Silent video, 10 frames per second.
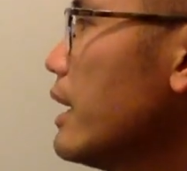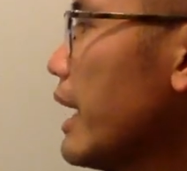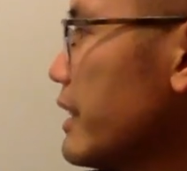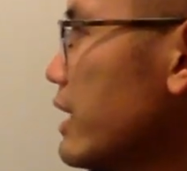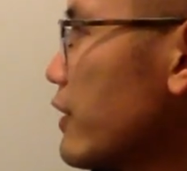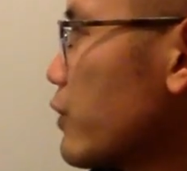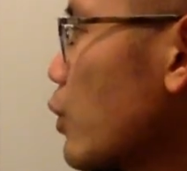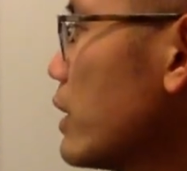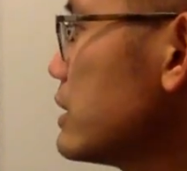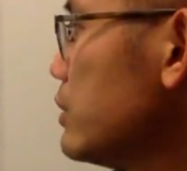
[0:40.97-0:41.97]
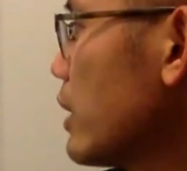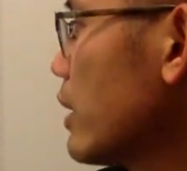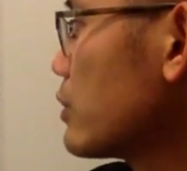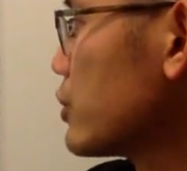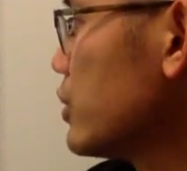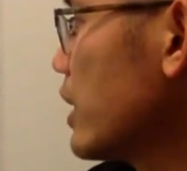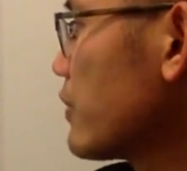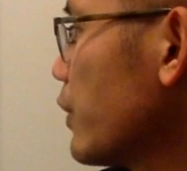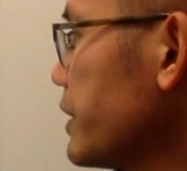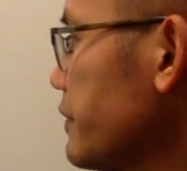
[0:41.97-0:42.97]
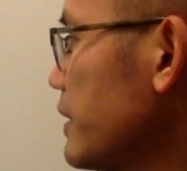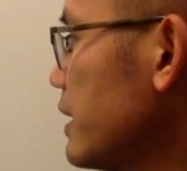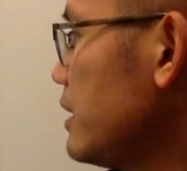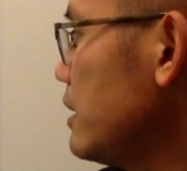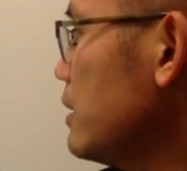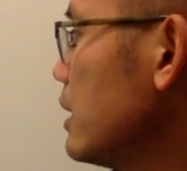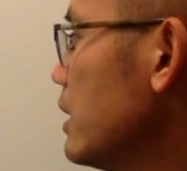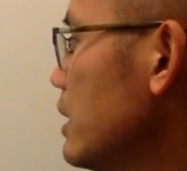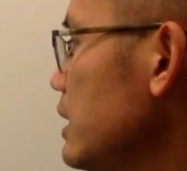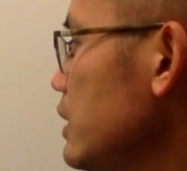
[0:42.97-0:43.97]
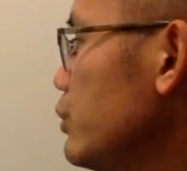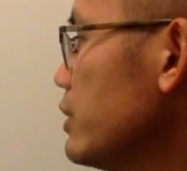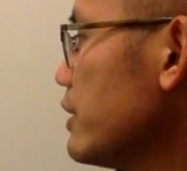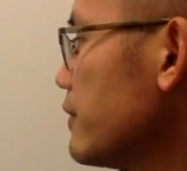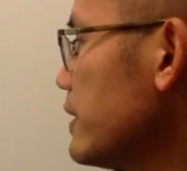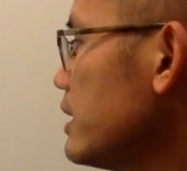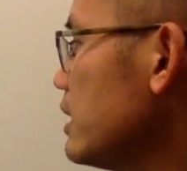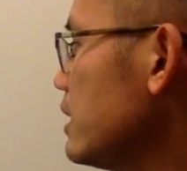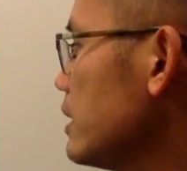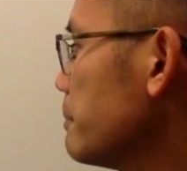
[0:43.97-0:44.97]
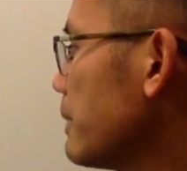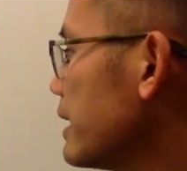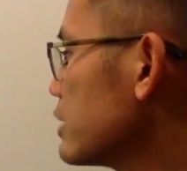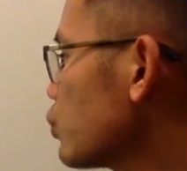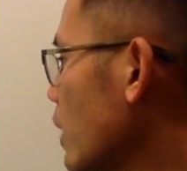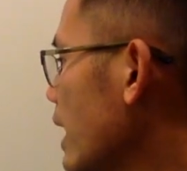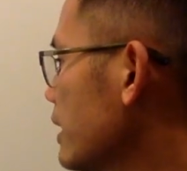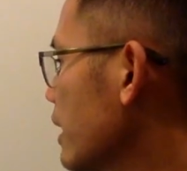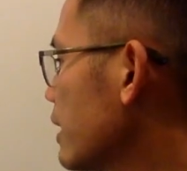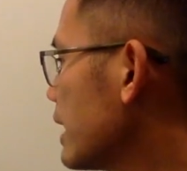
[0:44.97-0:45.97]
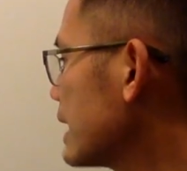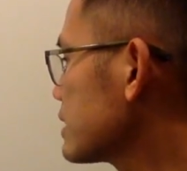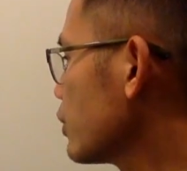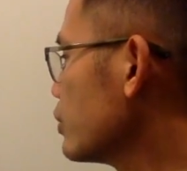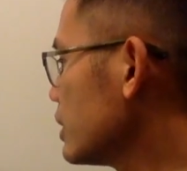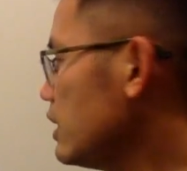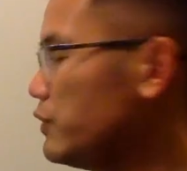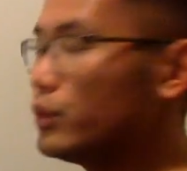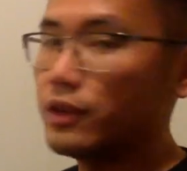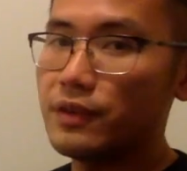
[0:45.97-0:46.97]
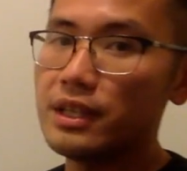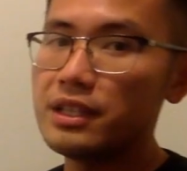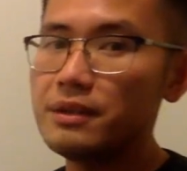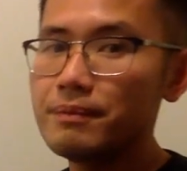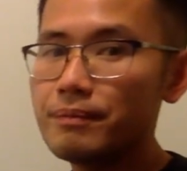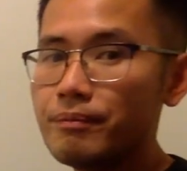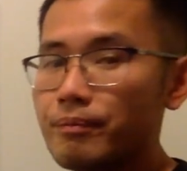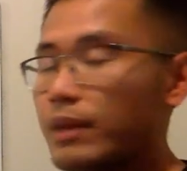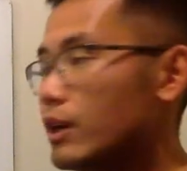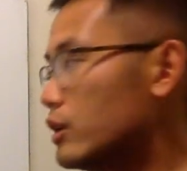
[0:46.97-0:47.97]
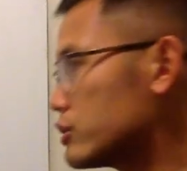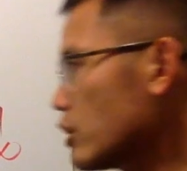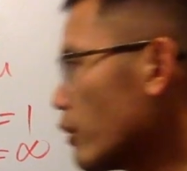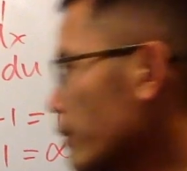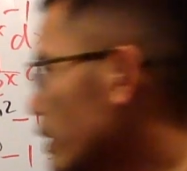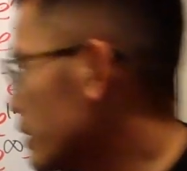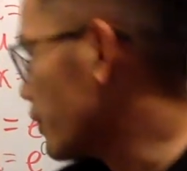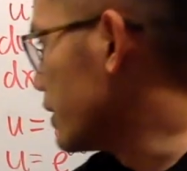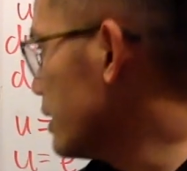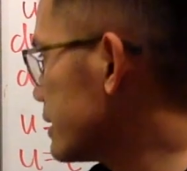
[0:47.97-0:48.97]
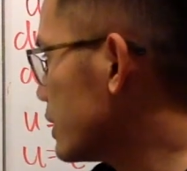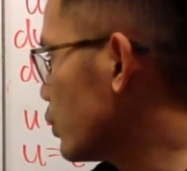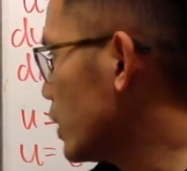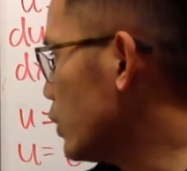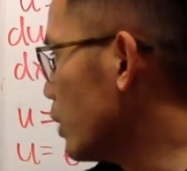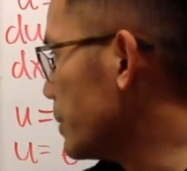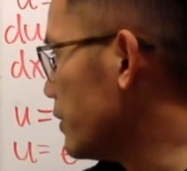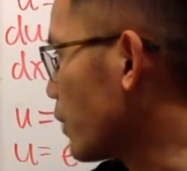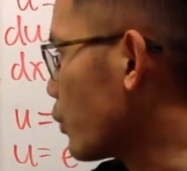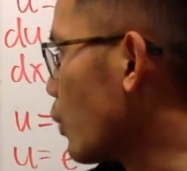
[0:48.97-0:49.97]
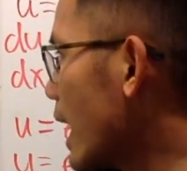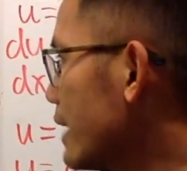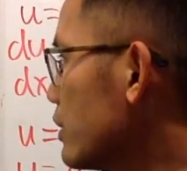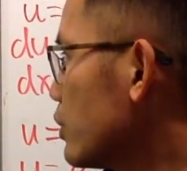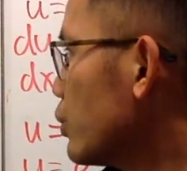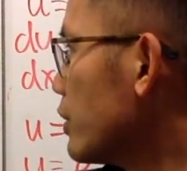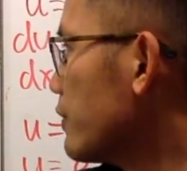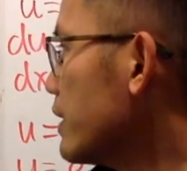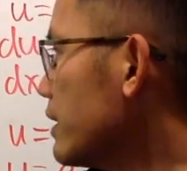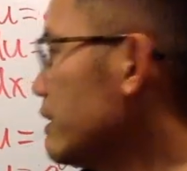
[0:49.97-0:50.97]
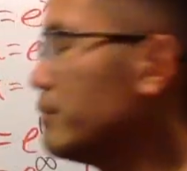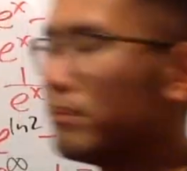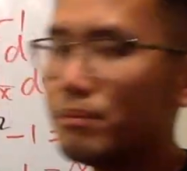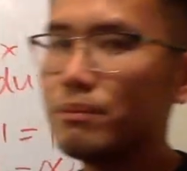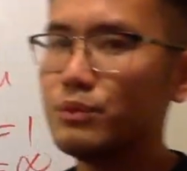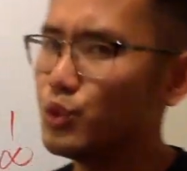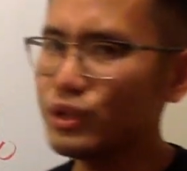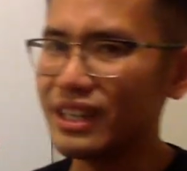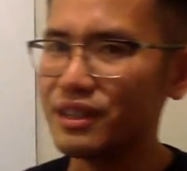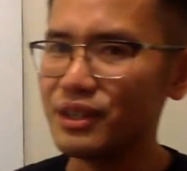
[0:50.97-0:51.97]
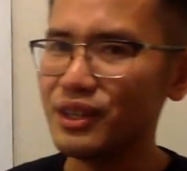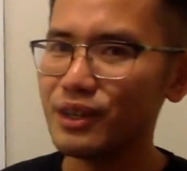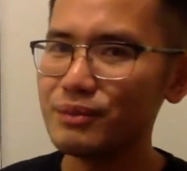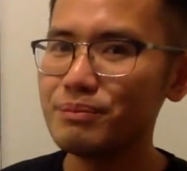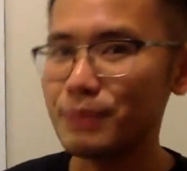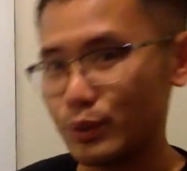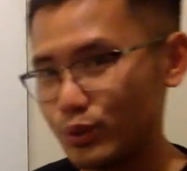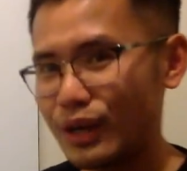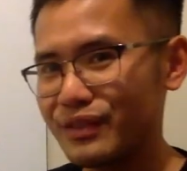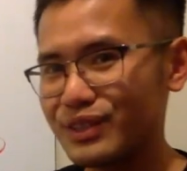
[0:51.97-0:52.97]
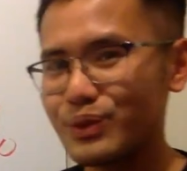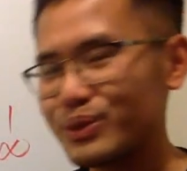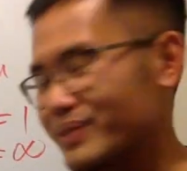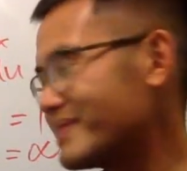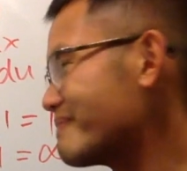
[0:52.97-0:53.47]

And then of course, you can also check for infinity. E to the infinity minus 1, that's going to give you infinity. So for this, it will be from 1 to infinity, just like earlier, but you don't have the square root,